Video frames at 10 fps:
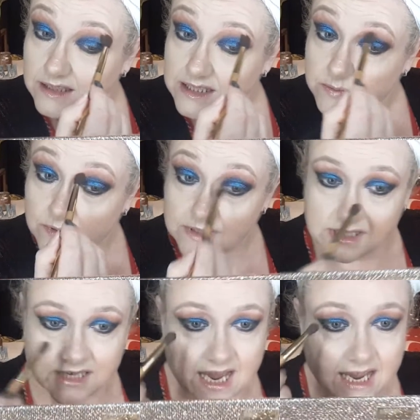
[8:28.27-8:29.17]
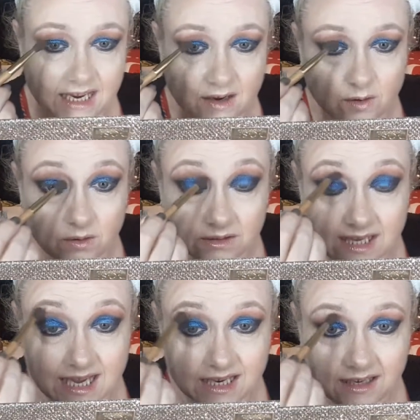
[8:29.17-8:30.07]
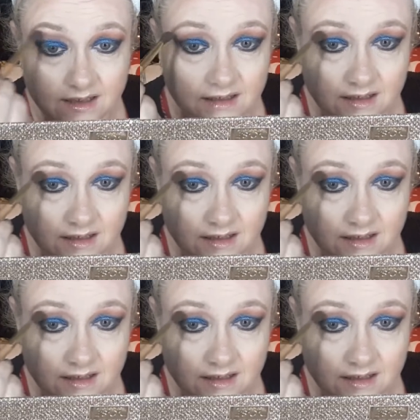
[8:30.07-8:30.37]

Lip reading: This will stay all day.